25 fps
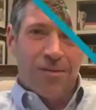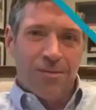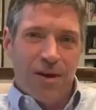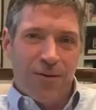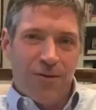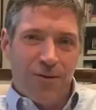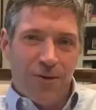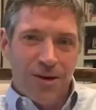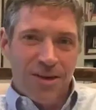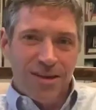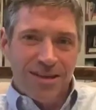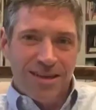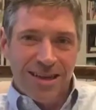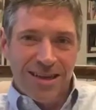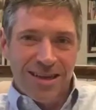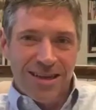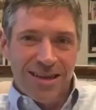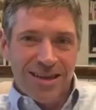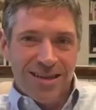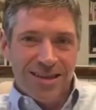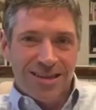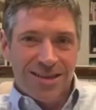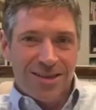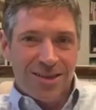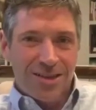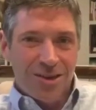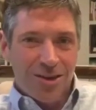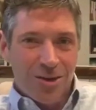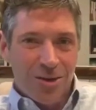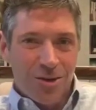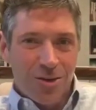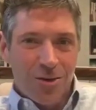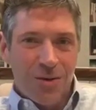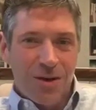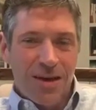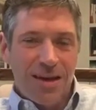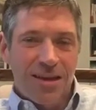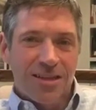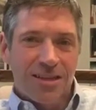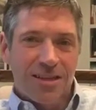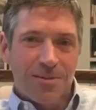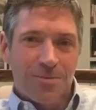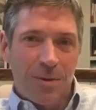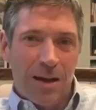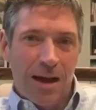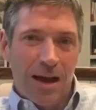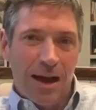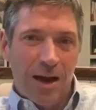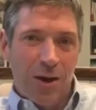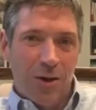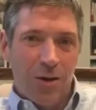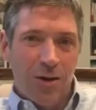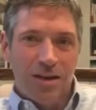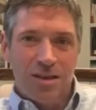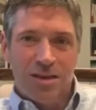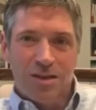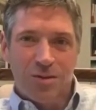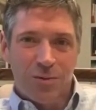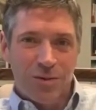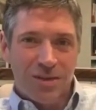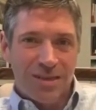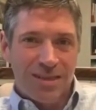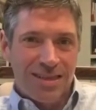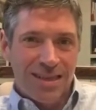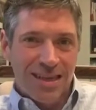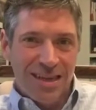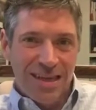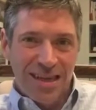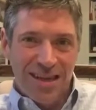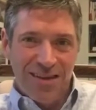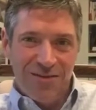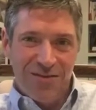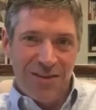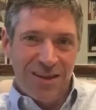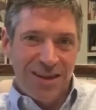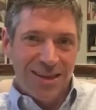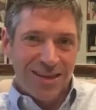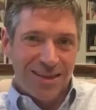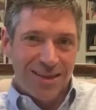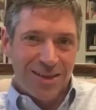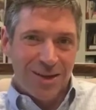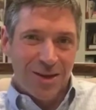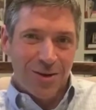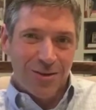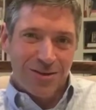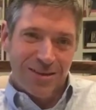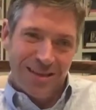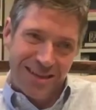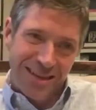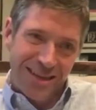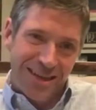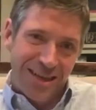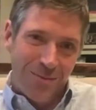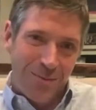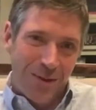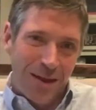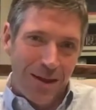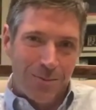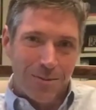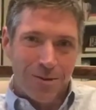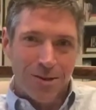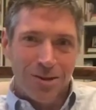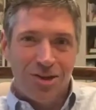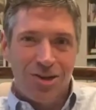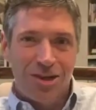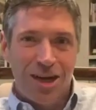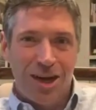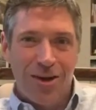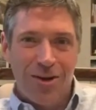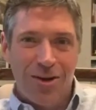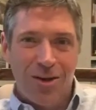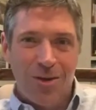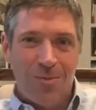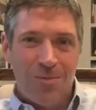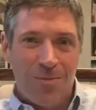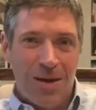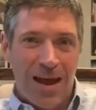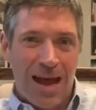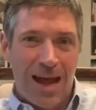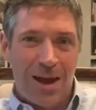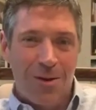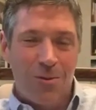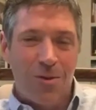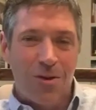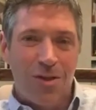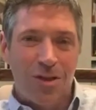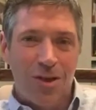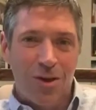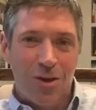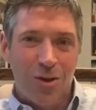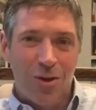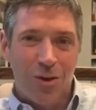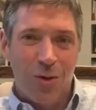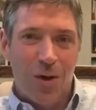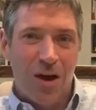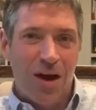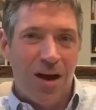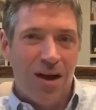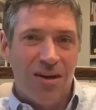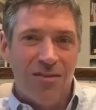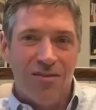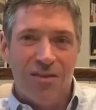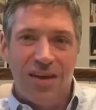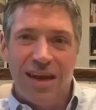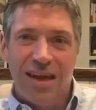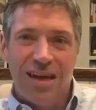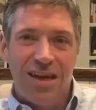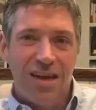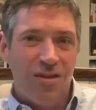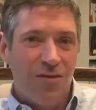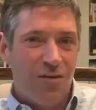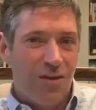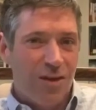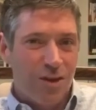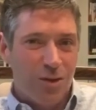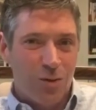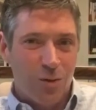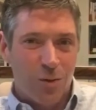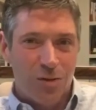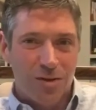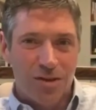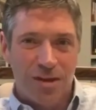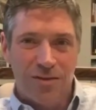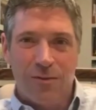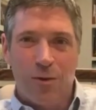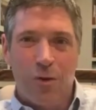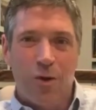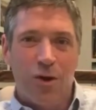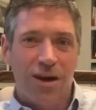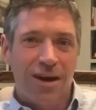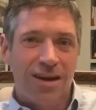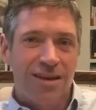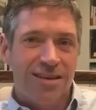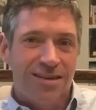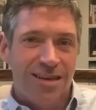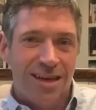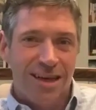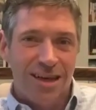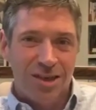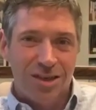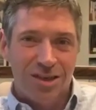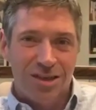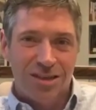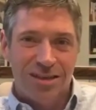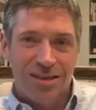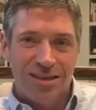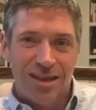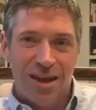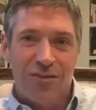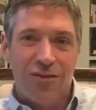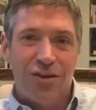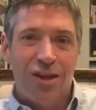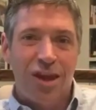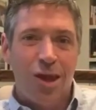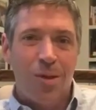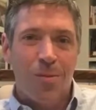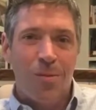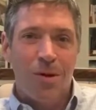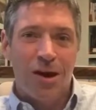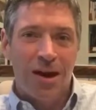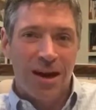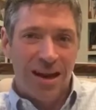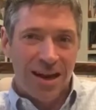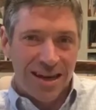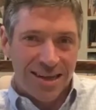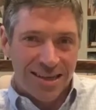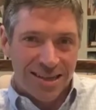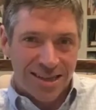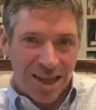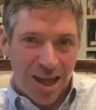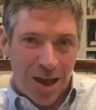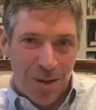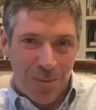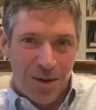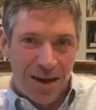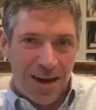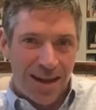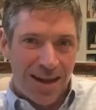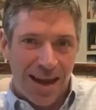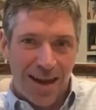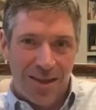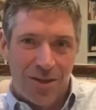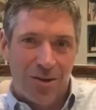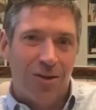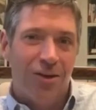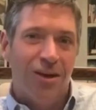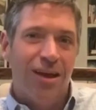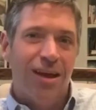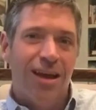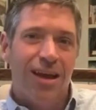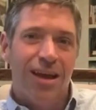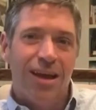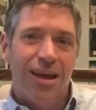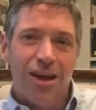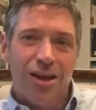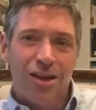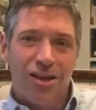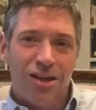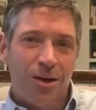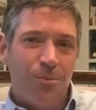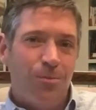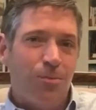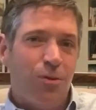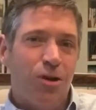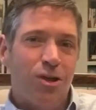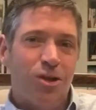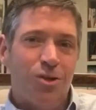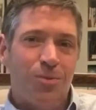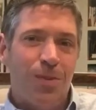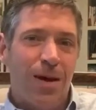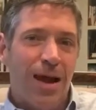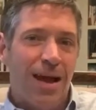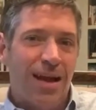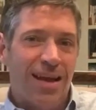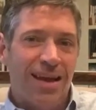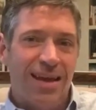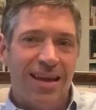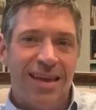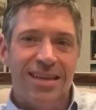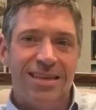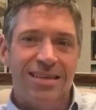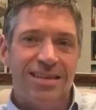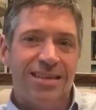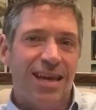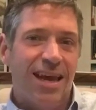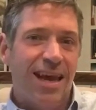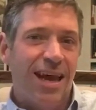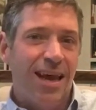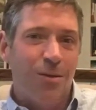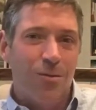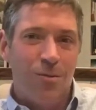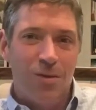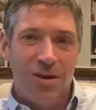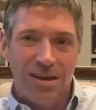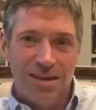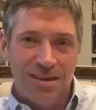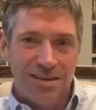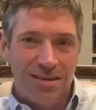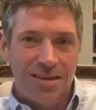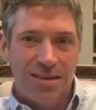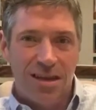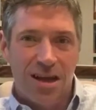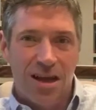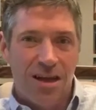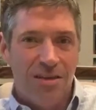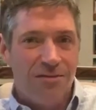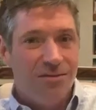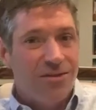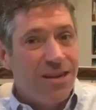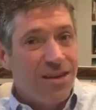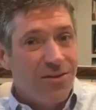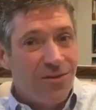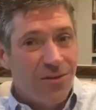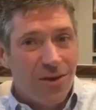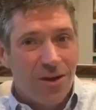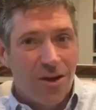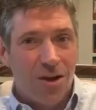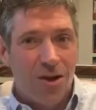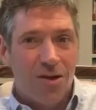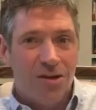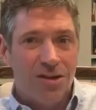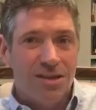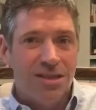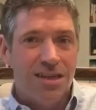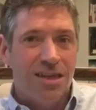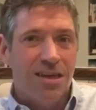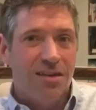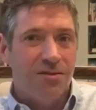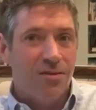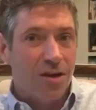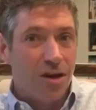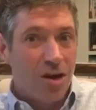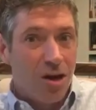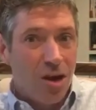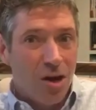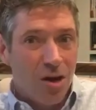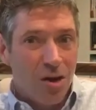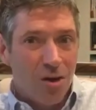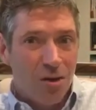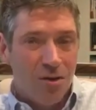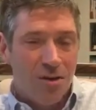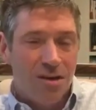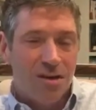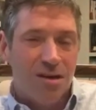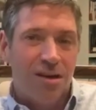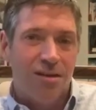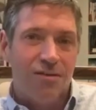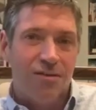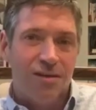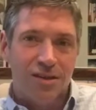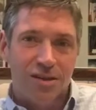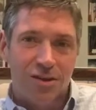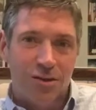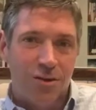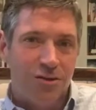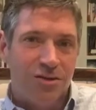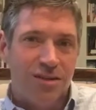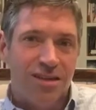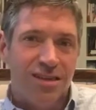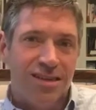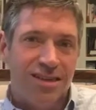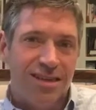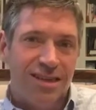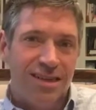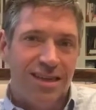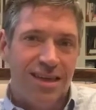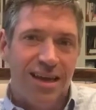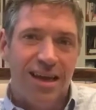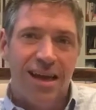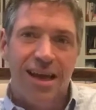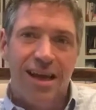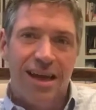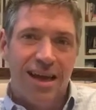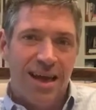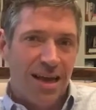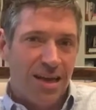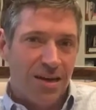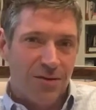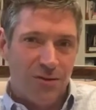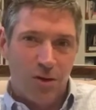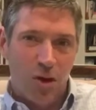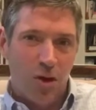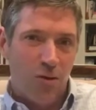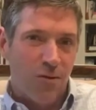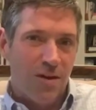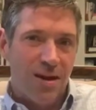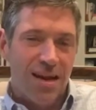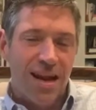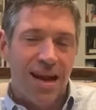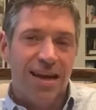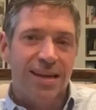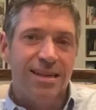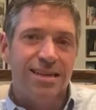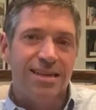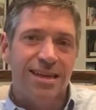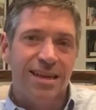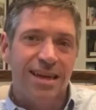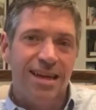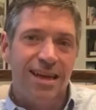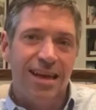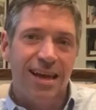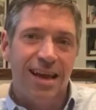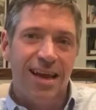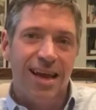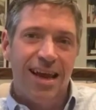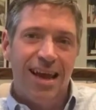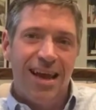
My friends, it is so inspiring to receive these notes and then to be able to share them back with you of individuals, of organizations, of communities coming together to push back against the headwinds of difficulty, of unknown, of uncertainty, and of COVID-19.